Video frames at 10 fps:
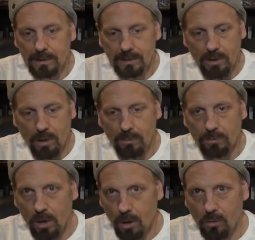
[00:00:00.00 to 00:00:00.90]
So
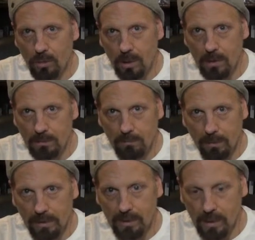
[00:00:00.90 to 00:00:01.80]
no
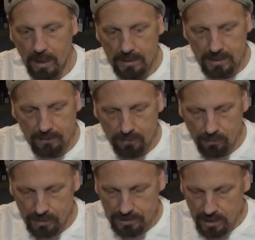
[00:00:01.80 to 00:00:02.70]
rubbing the eyes
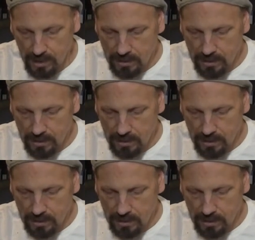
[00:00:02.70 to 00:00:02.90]
afterwards.